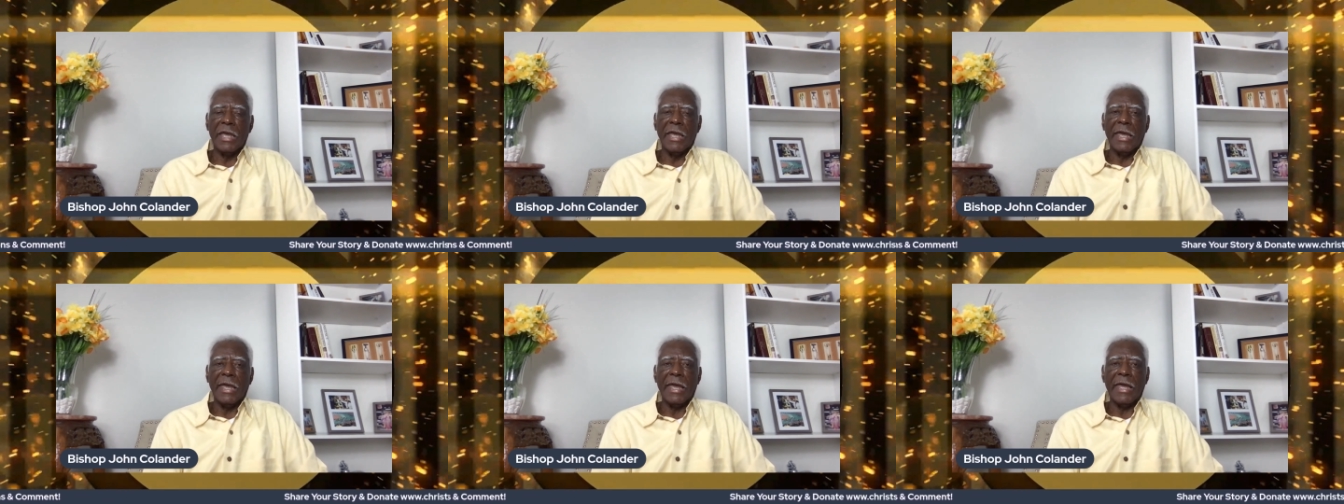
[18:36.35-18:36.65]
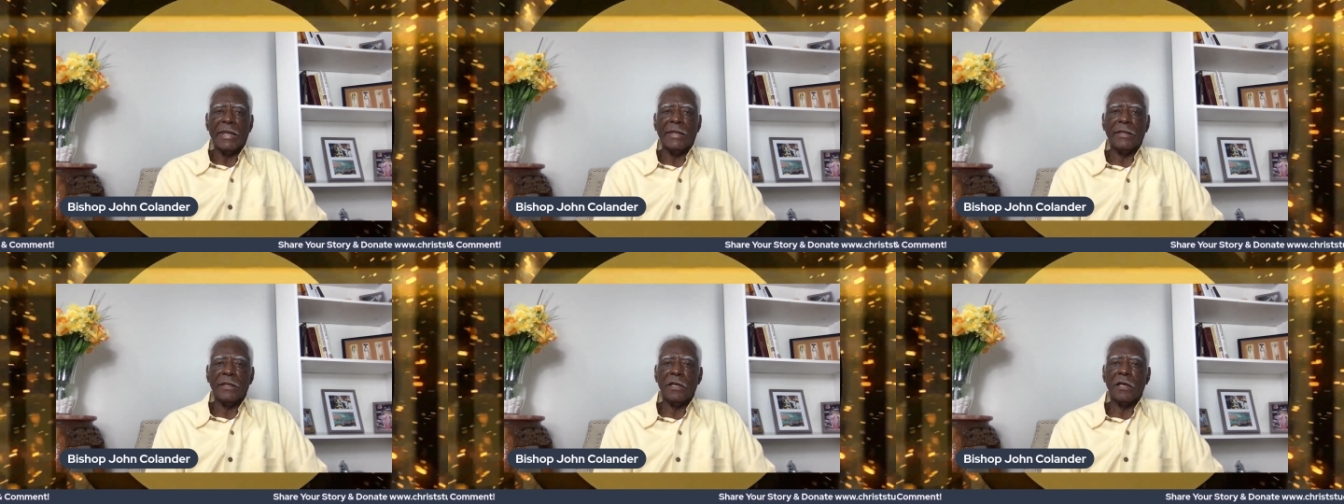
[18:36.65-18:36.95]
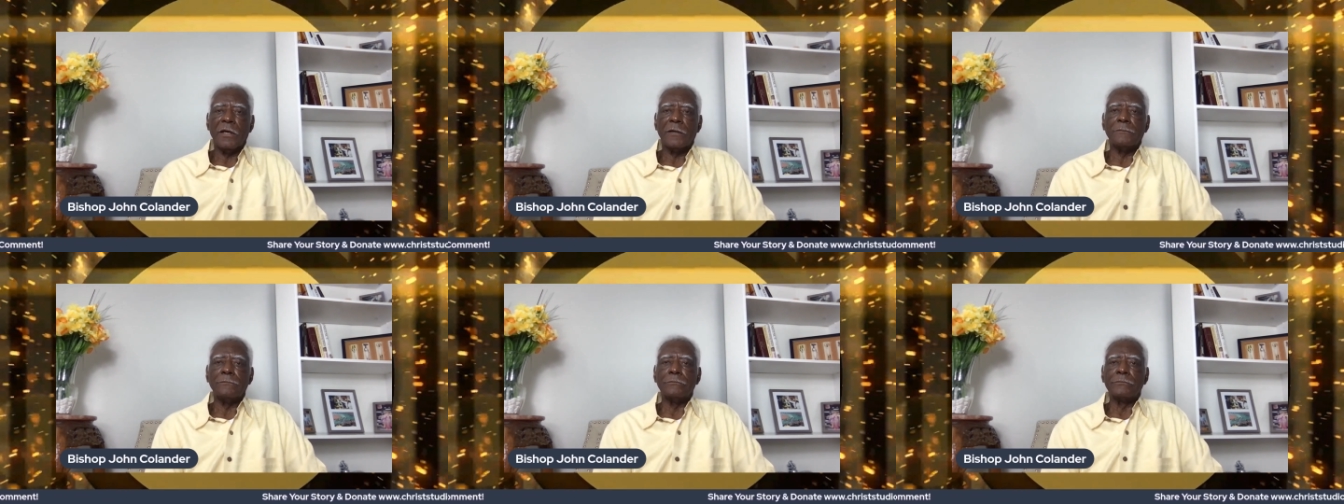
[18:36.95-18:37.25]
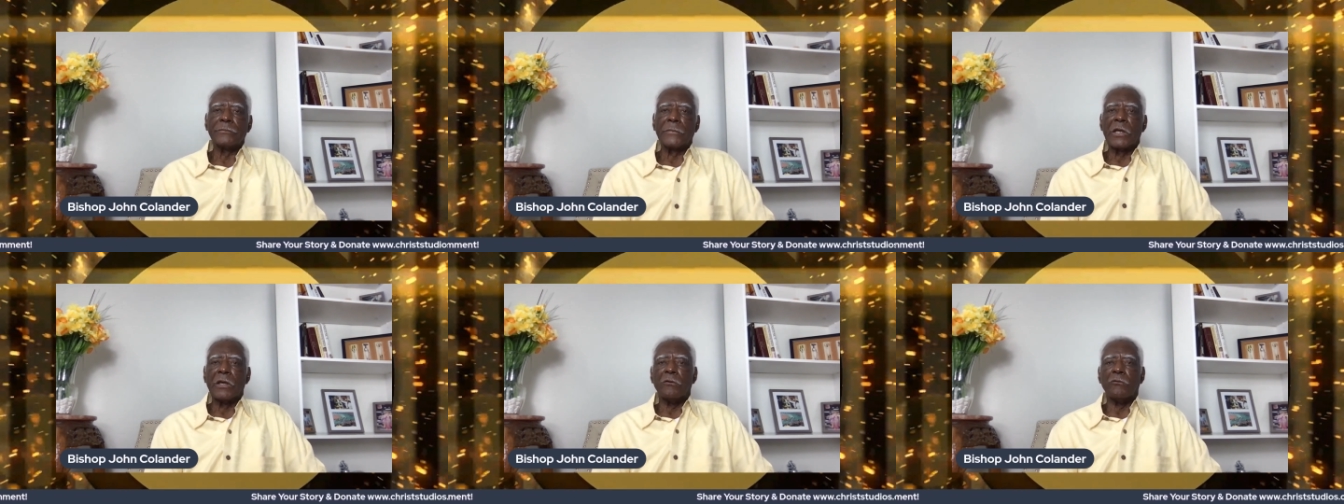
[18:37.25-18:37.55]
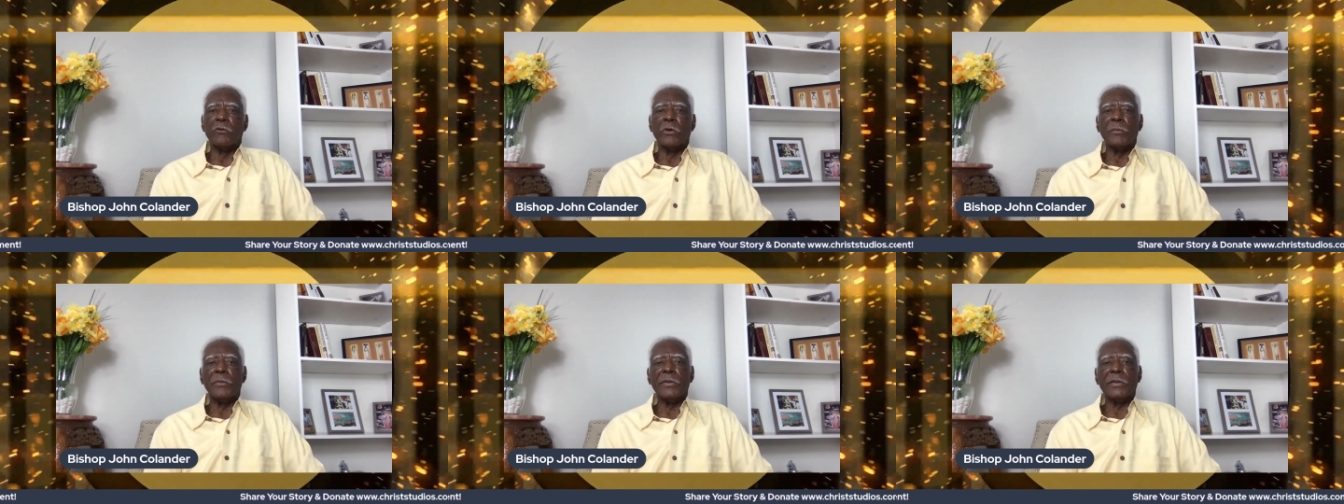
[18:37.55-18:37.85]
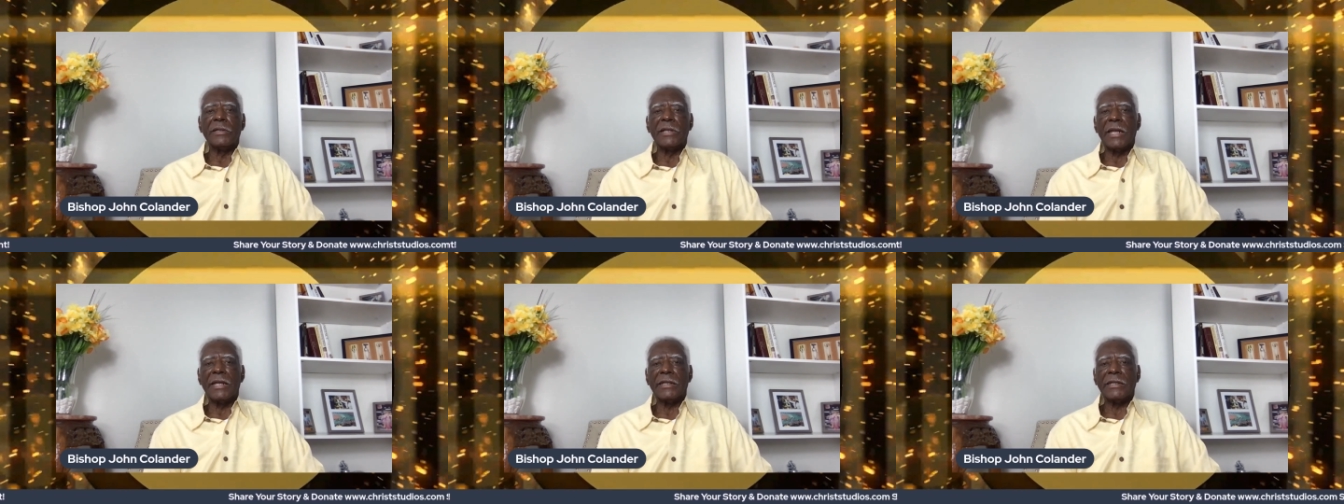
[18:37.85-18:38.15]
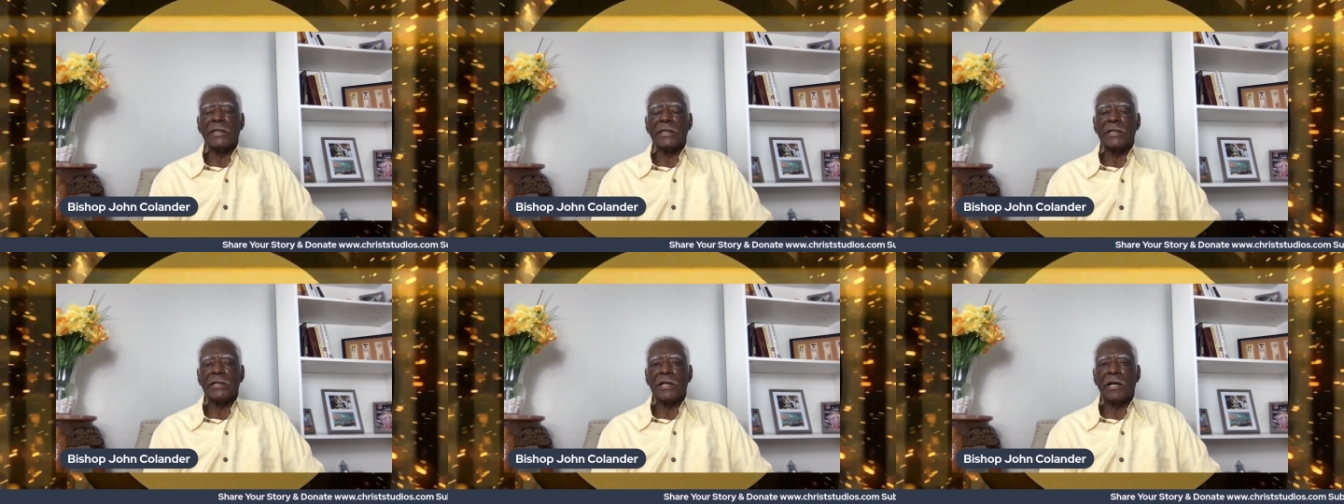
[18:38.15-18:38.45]
And um, We'll be glad to
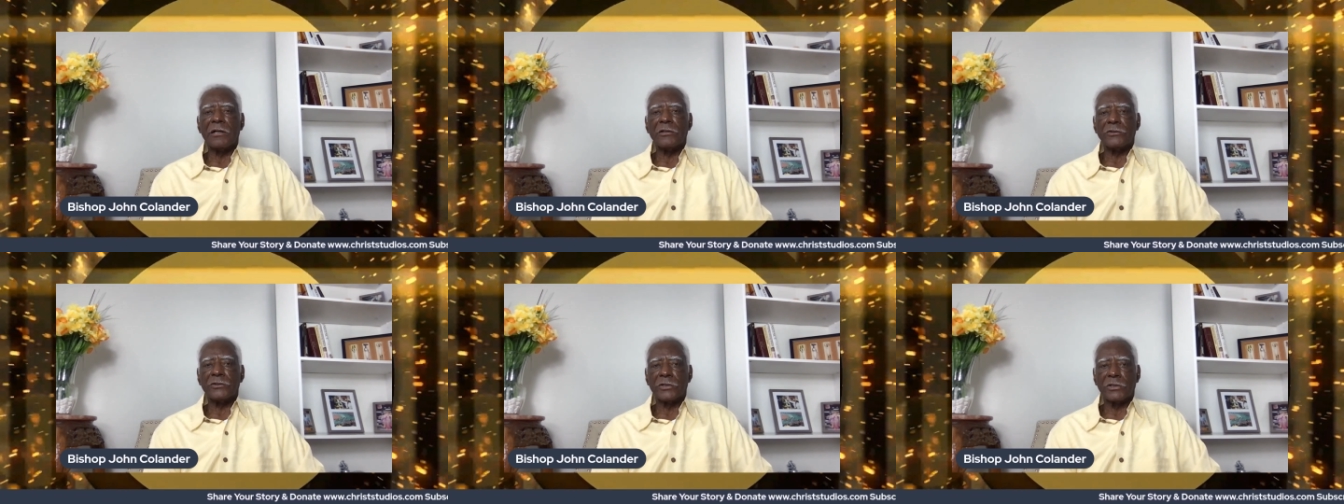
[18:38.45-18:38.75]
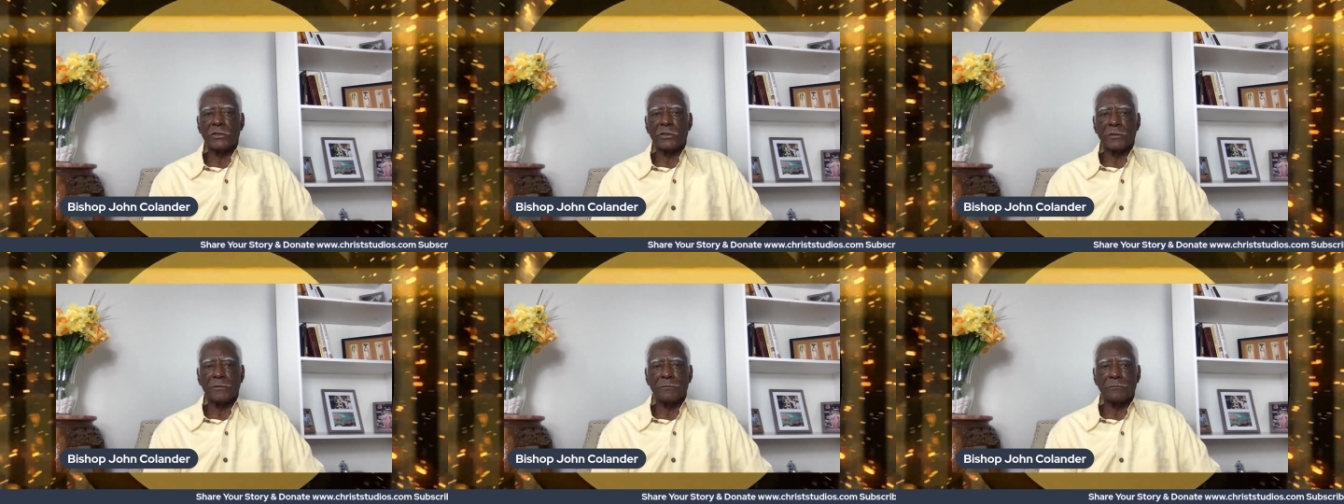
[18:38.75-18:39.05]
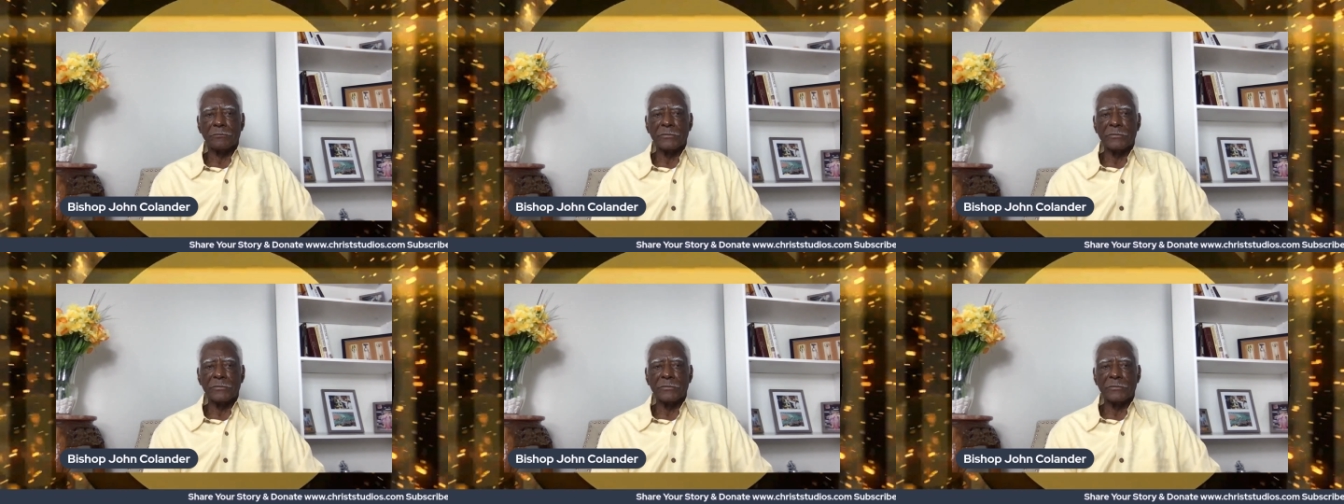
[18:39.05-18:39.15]
get it out to you.